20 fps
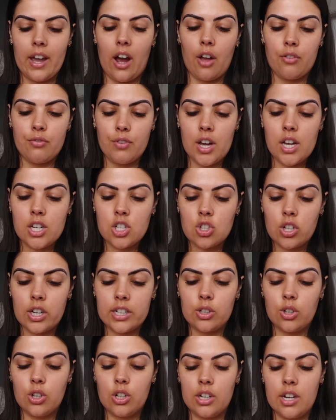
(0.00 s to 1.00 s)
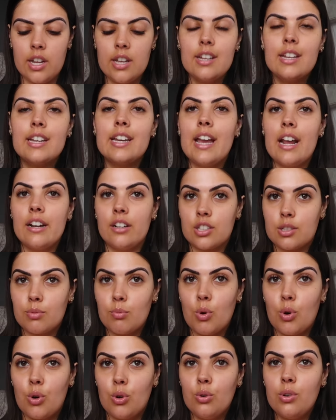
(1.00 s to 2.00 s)
I first tried it on in a
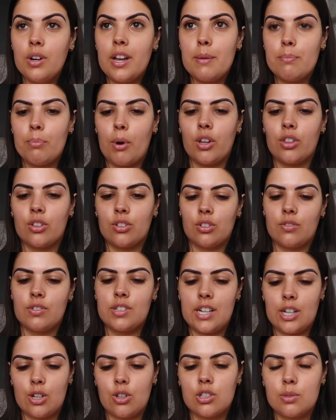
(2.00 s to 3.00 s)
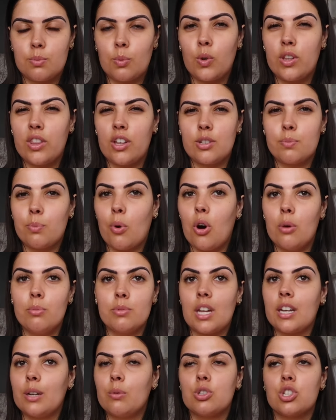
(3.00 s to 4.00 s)
small, in both, because obviously I got a small in those bottoms,
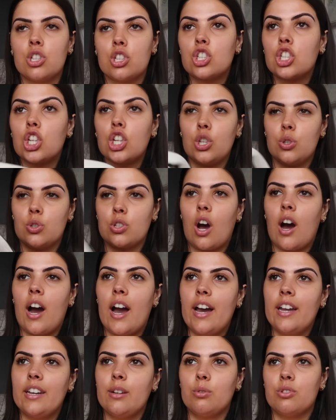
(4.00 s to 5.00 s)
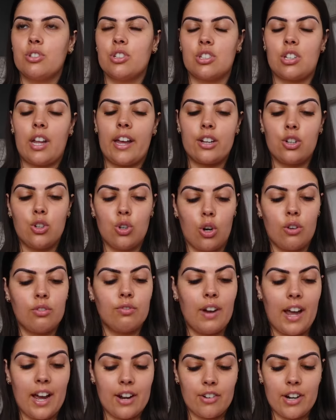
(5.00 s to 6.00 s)
and it was just too tight and it was just like not
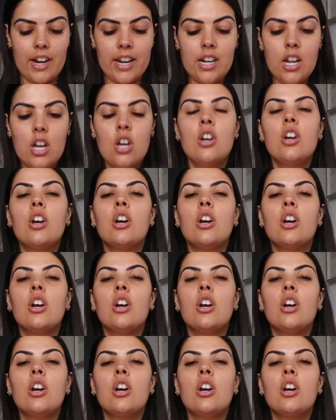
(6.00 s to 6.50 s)
flattering.